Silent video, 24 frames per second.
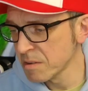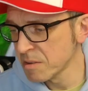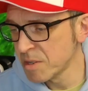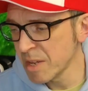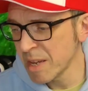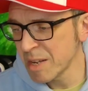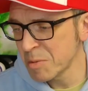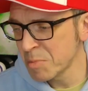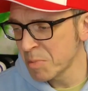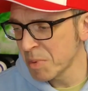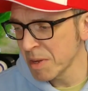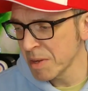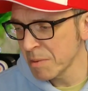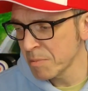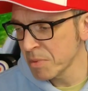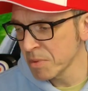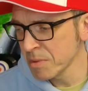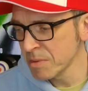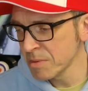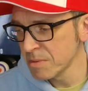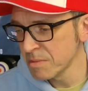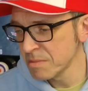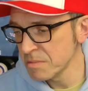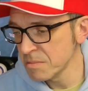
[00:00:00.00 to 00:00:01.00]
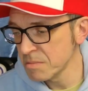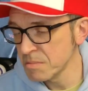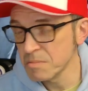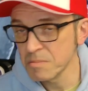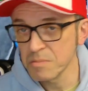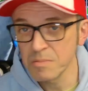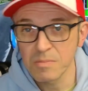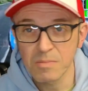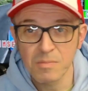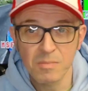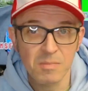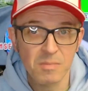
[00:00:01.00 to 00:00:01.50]
dead people.
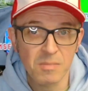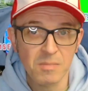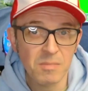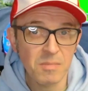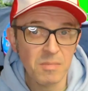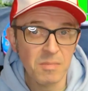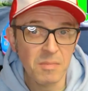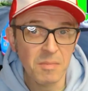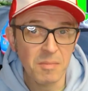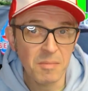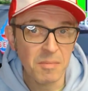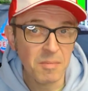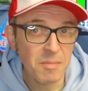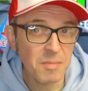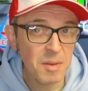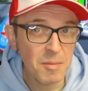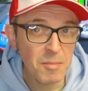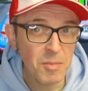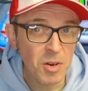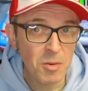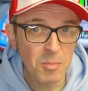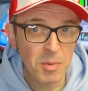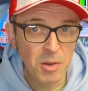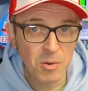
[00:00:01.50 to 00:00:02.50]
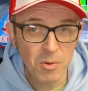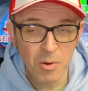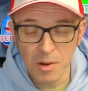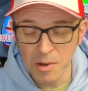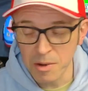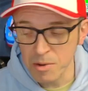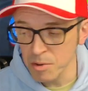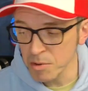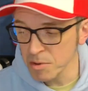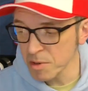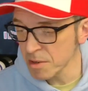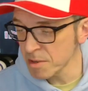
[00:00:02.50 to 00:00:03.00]
It might be
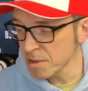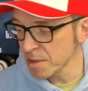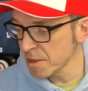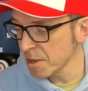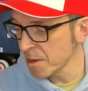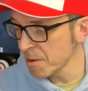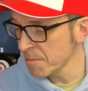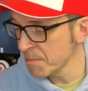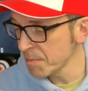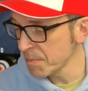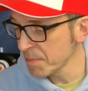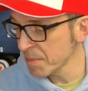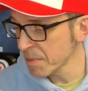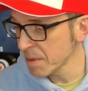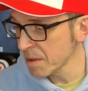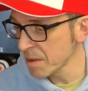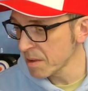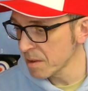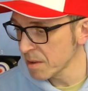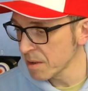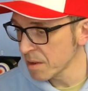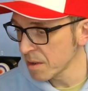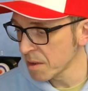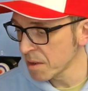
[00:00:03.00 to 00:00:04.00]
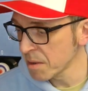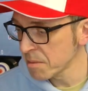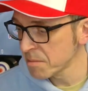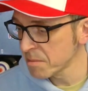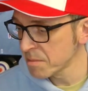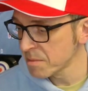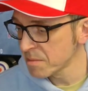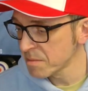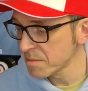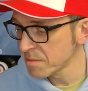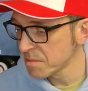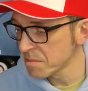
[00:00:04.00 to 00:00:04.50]
quite good, I don't
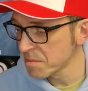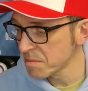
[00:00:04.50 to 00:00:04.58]
know.